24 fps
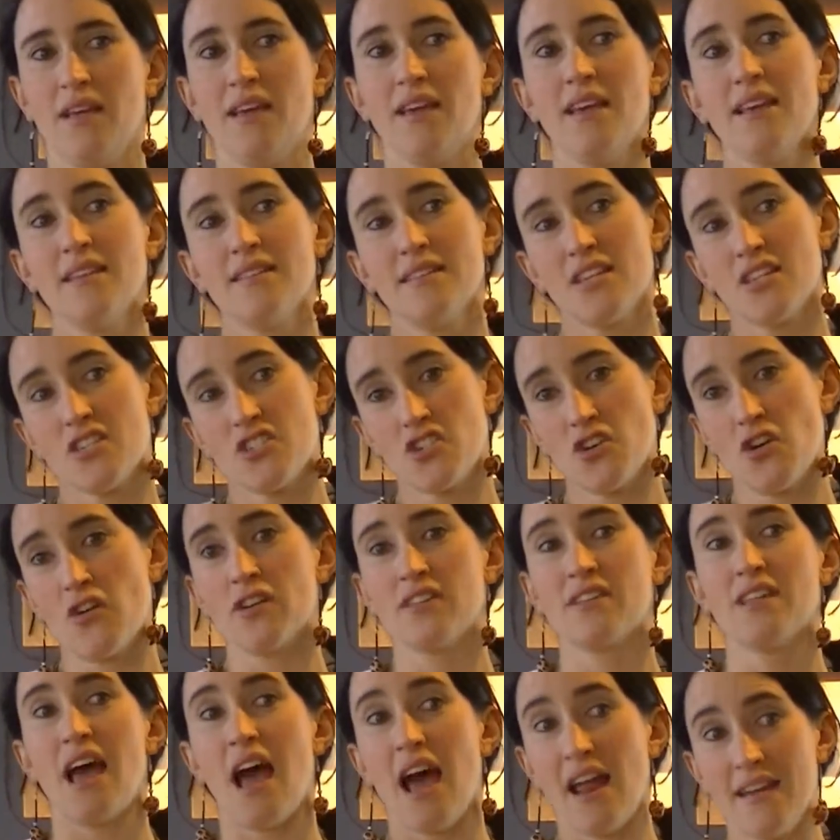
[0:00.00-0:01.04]
in the
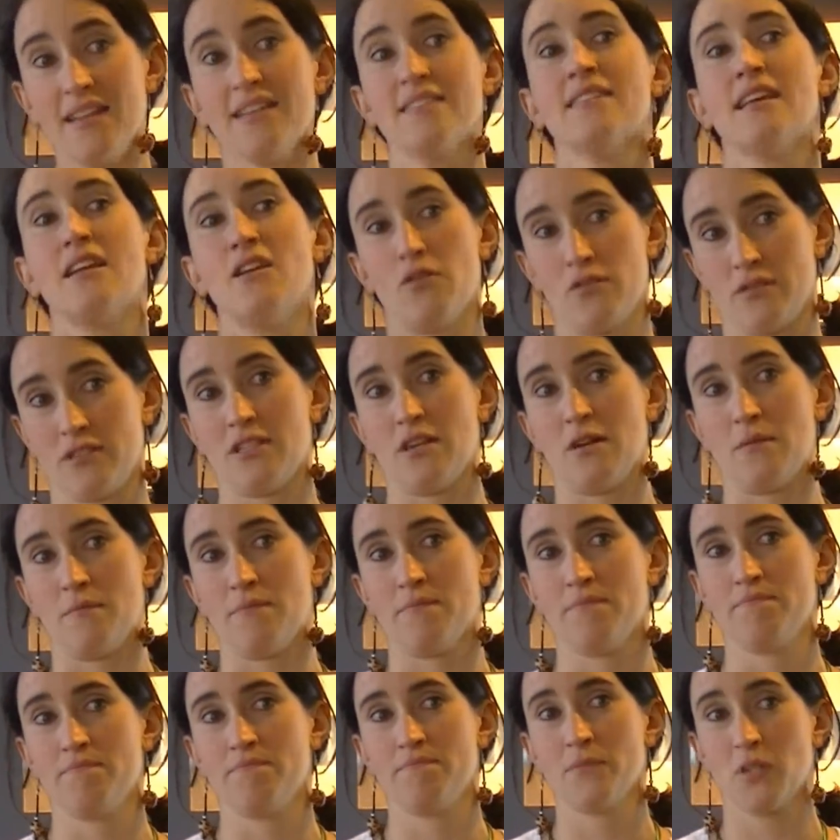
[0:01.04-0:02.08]
short and in the long term.
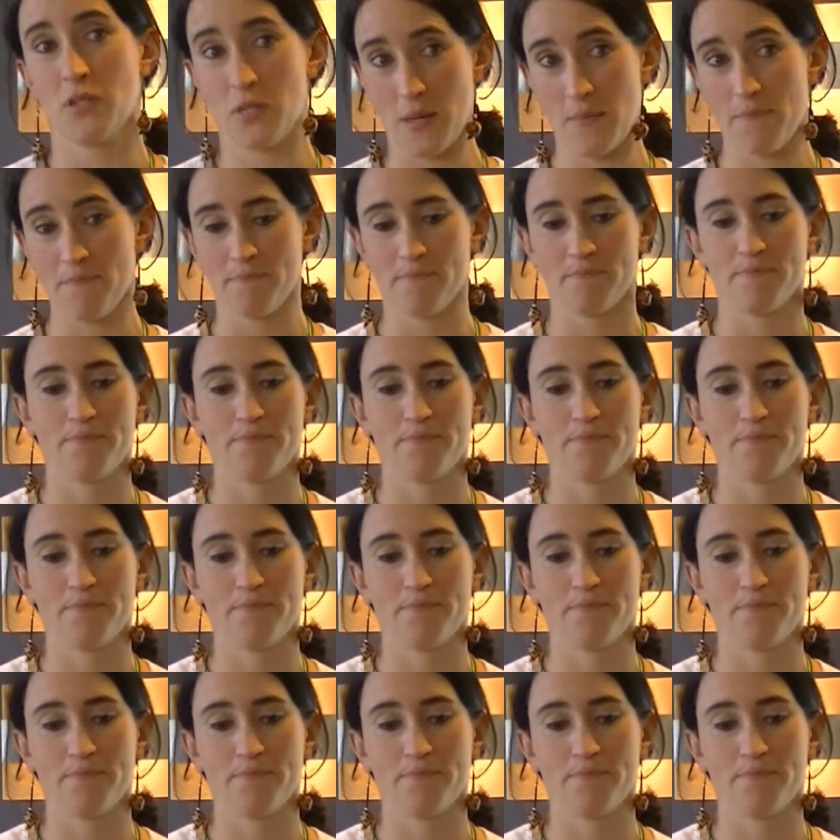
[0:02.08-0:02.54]
Okay?